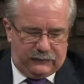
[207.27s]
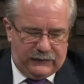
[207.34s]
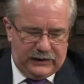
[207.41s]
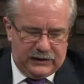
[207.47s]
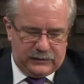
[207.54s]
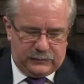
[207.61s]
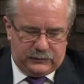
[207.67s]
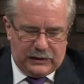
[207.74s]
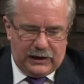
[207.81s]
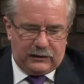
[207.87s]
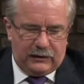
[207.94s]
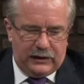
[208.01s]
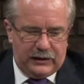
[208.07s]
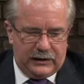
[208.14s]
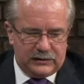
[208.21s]
Phoenix
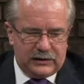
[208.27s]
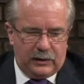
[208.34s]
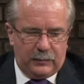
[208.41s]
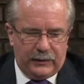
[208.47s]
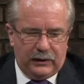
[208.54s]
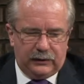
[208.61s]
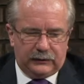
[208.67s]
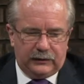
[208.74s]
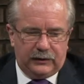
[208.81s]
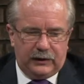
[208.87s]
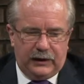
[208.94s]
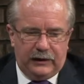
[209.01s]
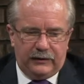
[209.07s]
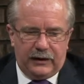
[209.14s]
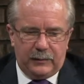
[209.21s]
Decorating is our builder, and
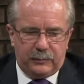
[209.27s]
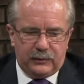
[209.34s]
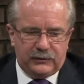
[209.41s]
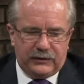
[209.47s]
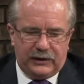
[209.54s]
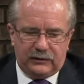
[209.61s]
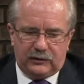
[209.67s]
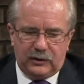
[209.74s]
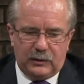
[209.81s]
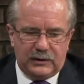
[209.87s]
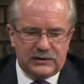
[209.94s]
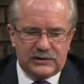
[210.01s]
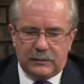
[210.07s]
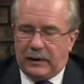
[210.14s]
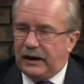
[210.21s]
mm -hmm. they present to us
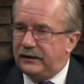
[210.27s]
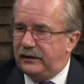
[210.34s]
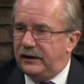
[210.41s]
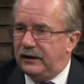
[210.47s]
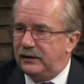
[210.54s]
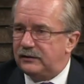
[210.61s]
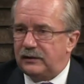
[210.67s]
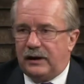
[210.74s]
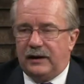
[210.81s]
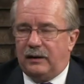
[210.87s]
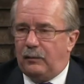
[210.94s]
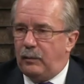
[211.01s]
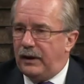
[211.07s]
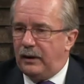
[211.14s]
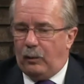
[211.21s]
some ideas in a,
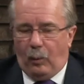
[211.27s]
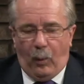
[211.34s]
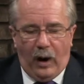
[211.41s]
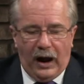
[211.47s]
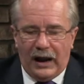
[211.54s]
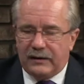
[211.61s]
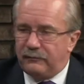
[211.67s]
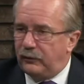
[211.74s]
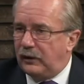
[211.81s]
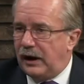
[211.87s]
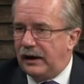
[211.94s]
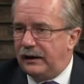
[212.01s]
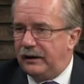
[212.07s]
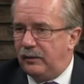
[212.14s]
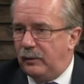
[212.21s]
in a wide
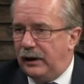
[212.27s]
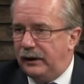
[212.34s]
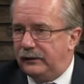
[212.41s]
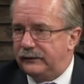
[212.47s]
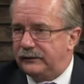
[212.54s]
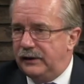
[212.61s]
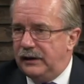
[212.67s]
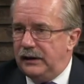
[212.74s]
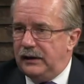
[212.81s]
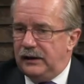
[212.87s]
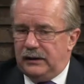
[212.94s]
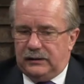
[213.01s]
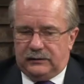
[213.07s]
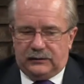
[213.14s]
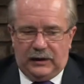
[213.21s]
variety of ways.
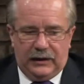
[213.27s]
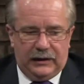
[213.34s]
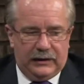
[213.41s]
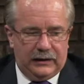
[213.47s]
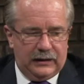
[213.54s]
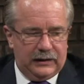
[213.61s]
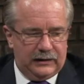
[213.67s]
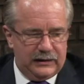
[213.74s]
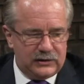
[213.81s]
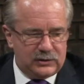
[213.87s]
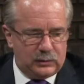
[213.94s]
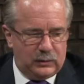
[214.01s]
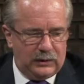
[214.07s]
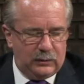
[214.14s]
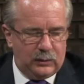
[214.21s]
And uh, this
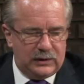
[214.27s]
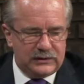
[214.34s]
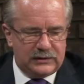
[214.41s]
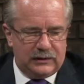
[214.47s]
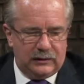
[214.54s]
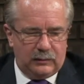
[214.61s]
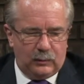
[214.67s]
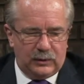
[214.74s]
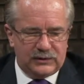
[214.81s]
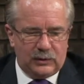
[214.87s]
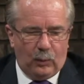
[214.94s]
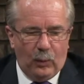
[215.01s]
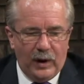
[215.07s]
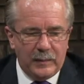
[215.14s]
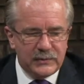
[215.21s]
one was a, was a
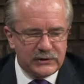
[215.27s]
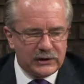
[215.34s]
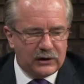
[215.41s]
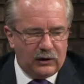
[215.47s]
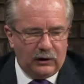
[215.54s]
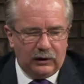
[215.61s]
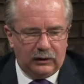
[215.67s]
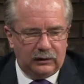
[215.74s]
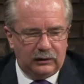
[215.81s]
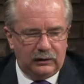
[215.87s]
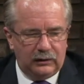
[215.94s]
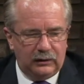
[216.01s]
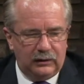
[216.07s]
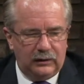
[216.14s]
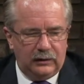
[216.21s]

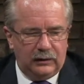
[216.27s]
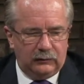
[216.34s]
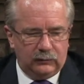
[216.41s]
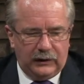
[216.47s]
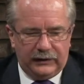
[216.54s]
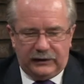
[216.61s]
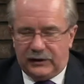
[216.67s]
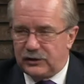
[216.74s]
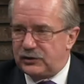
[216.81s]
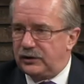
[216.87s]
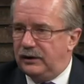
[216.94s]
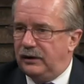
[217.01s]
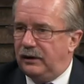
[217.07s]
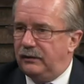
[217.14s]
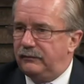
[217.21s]
whimsical
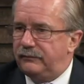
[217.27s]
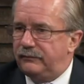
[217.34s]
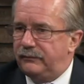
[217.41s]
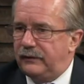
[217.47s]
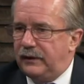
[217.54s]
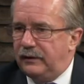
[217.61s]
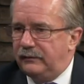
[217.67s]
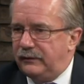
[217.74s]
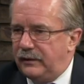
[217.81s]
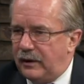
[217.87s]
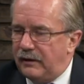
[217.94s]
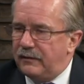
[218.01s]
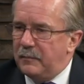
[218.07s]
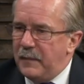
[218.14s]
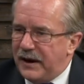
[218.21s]
rendition of, of, a,
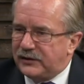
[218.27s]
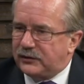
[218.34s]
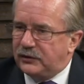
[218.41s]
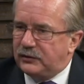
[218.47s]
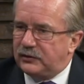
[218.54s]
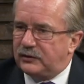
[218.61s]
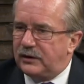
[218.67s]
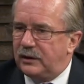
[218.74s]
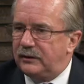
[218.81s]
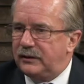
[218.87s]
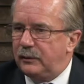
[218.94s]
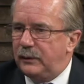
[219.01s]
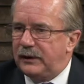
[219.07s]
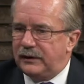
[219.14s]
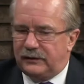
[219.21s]
of a message that,
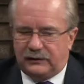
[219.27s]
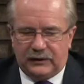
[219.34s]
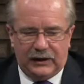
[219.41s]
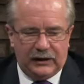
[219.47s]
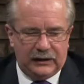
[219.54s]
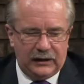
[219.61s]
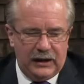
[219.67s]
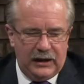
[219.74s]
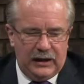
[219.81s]
that we could send.